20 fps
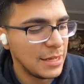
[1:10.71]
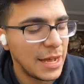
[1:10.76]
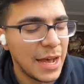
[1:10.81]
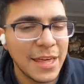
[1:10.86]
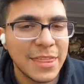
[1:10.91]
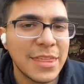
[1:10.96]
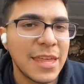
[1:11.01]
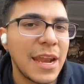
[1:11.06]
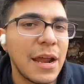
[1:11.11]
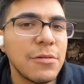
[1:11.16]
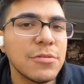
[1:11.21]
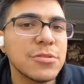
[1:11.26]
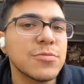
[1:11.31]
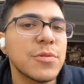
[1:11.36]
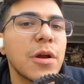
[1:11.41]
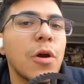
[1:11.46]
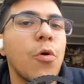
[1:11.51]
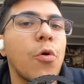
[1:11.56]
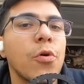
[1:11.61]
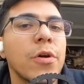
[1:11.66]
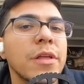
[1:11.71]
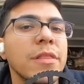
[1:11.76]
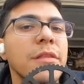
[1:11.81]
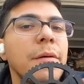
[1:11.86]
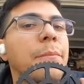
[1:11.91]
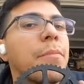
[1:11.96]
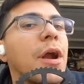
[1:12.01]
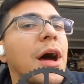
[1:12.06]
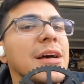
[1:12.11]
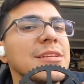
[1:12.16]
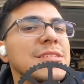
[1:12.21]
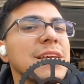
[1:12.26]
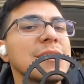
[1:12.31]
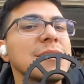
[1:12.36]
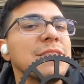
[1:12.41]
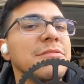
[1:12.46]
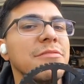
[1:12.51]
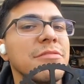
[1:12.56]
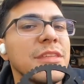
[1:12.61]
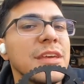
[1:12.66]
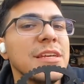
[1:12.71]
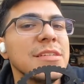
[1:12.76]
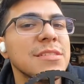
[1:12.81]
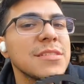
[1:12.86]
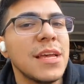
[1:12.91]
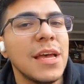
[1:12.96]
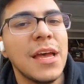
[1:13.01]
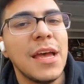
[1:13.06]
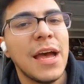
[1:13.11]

thought I was recording the process of this.